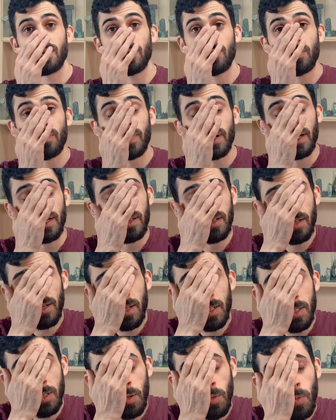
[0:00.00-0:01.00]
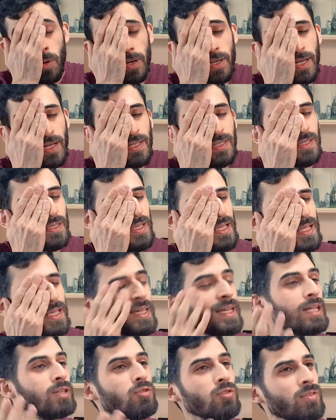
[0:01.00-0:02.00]
Oh my god, you again?
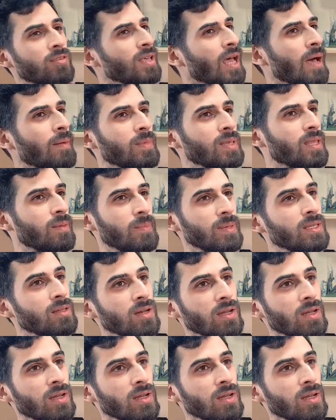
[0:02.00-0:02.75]
Can't you see I'm in the middle